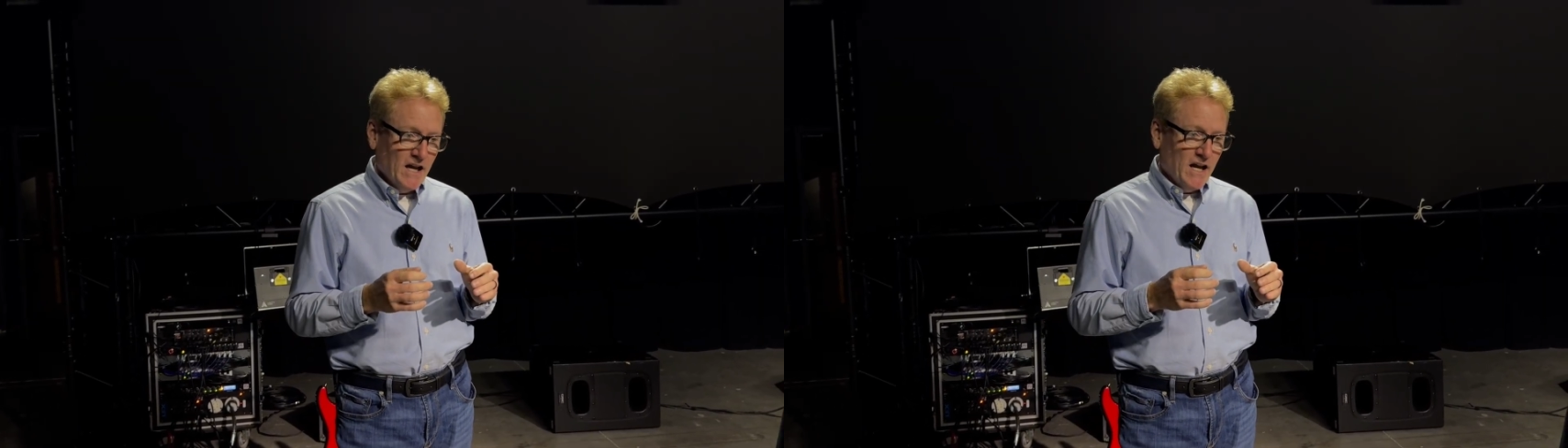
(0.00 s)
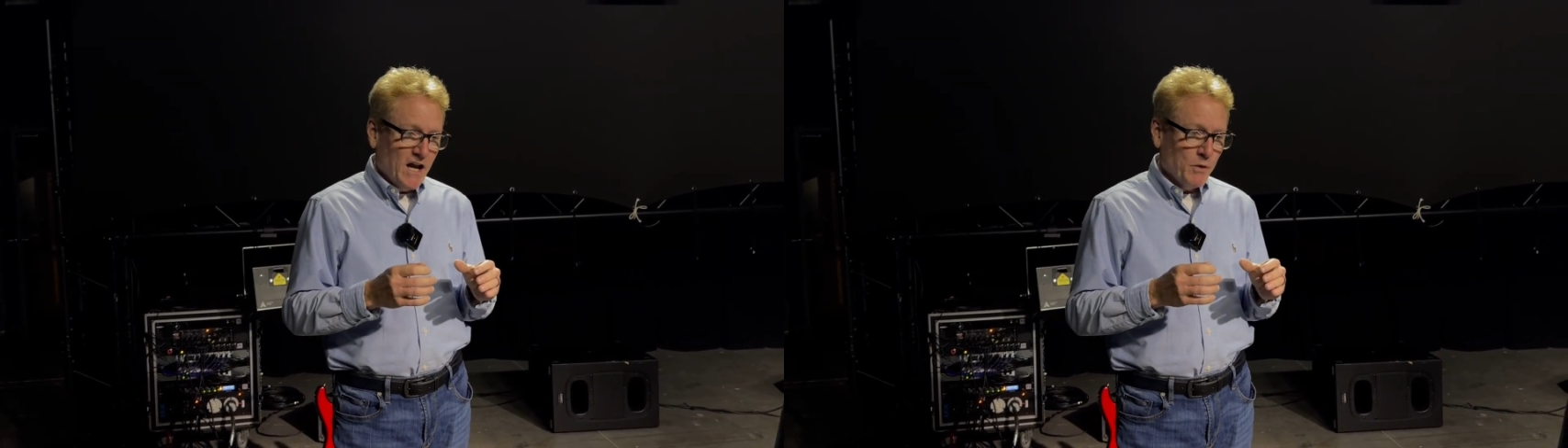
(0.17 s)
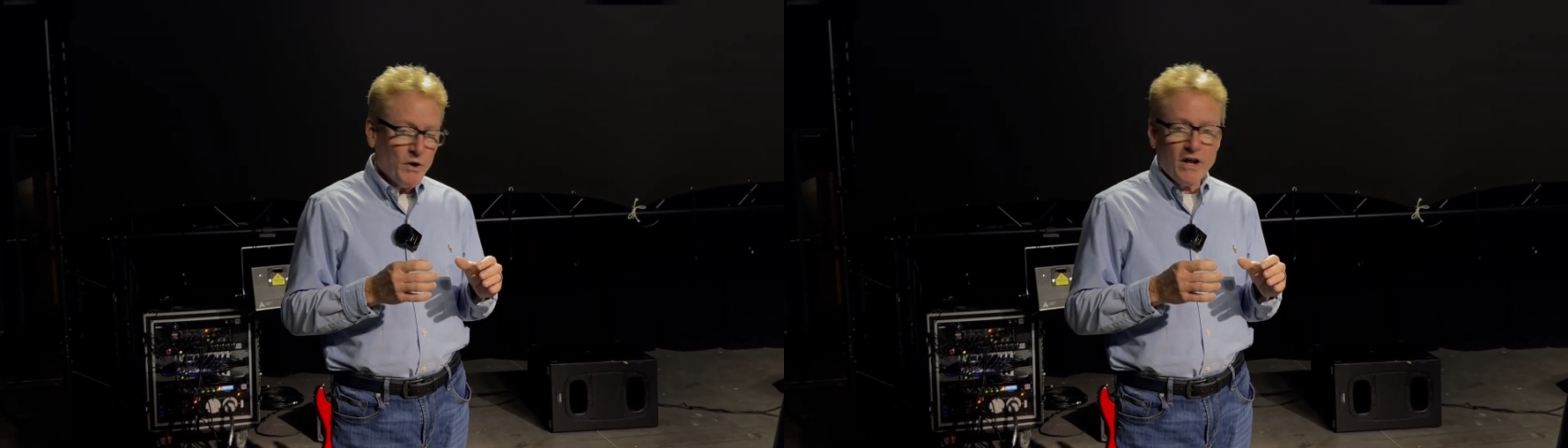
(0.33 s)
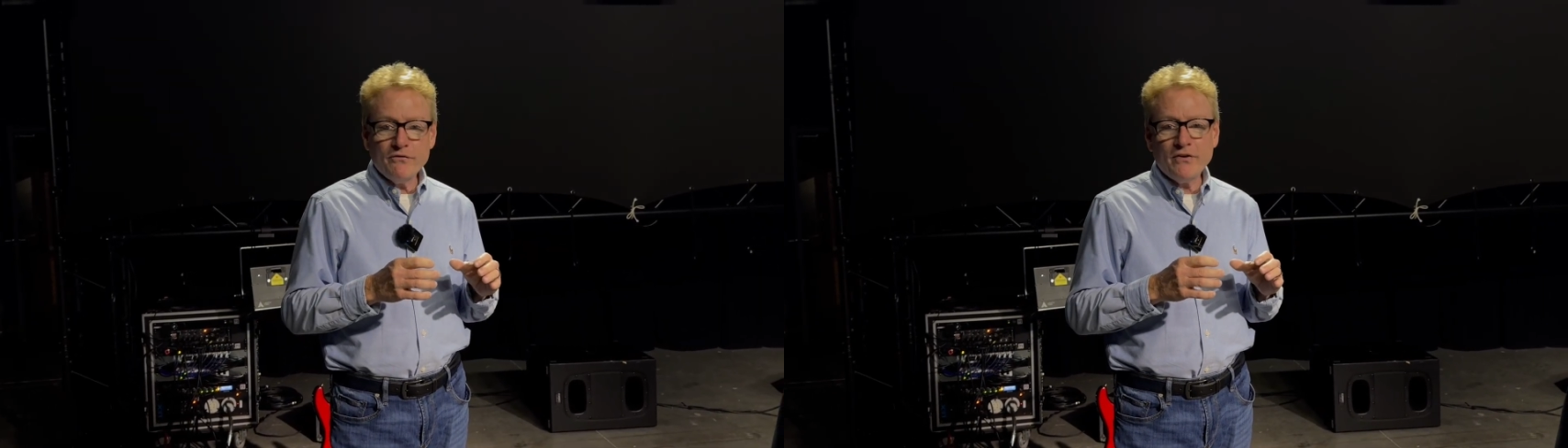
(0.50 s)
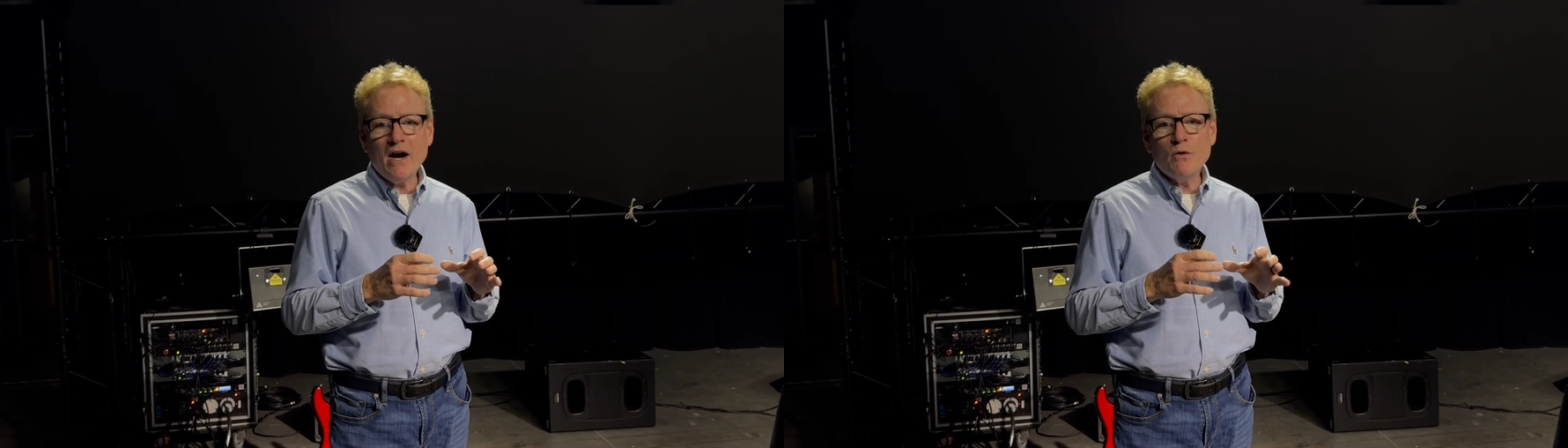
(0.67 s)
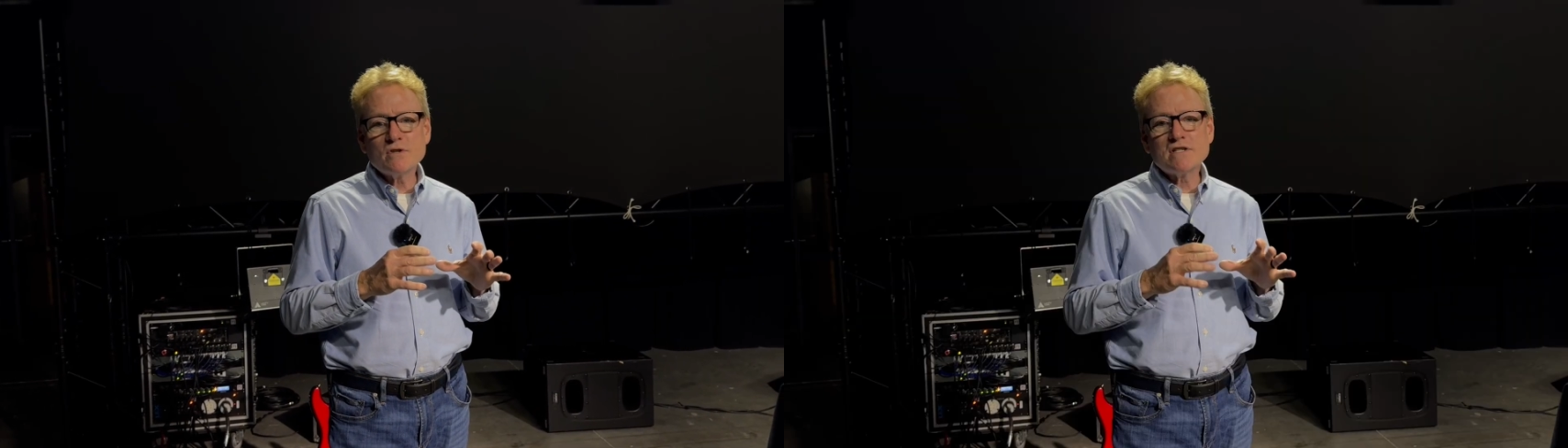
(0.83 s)
And what I
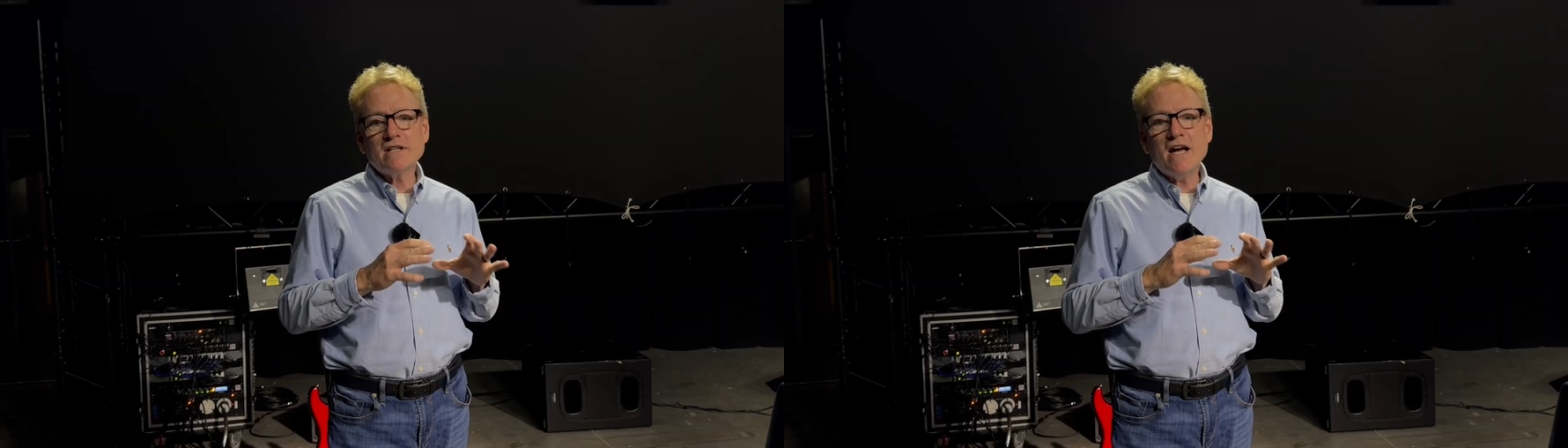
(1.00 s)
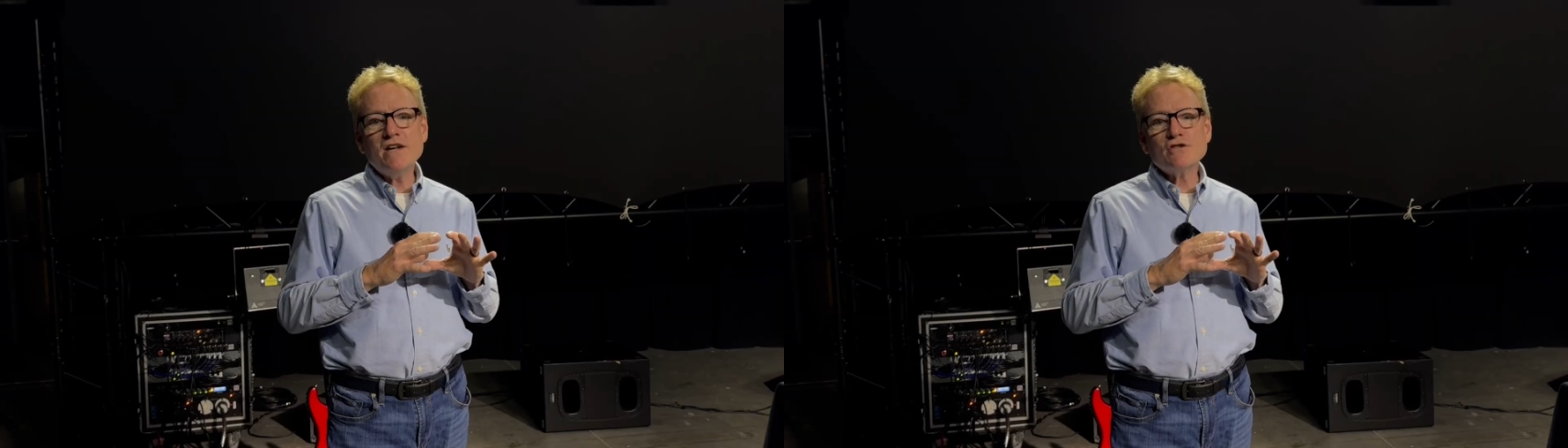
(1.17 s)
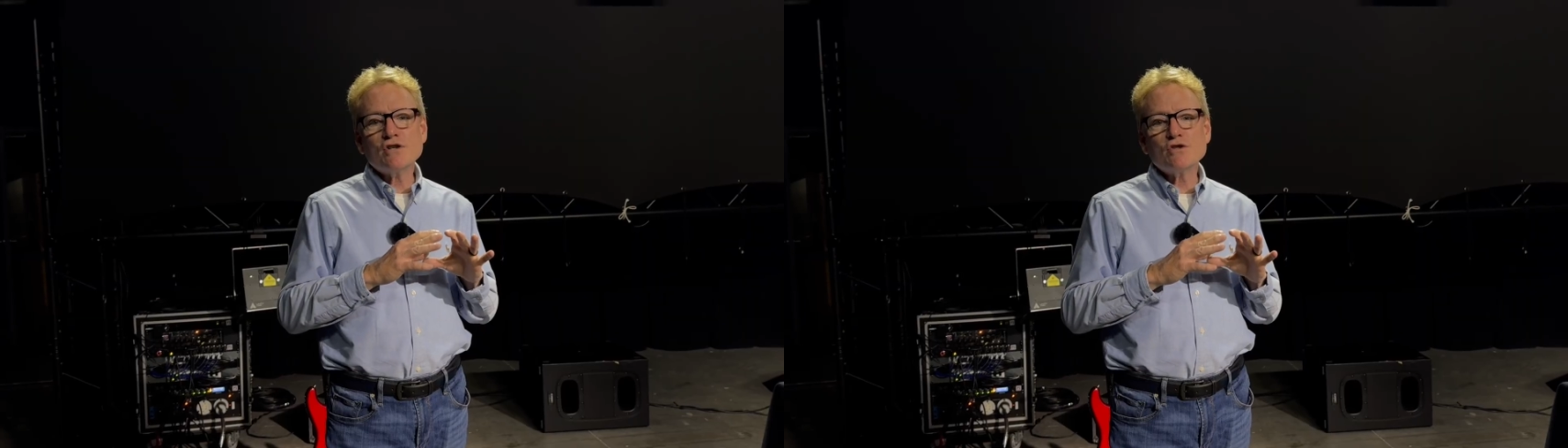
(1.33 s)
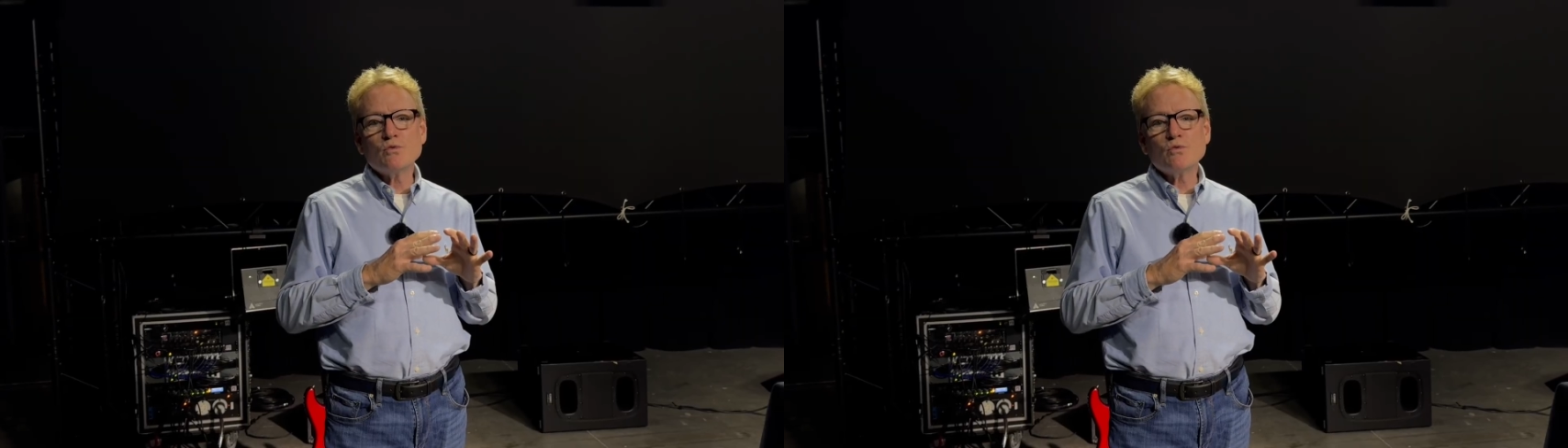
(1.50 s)
found was lasers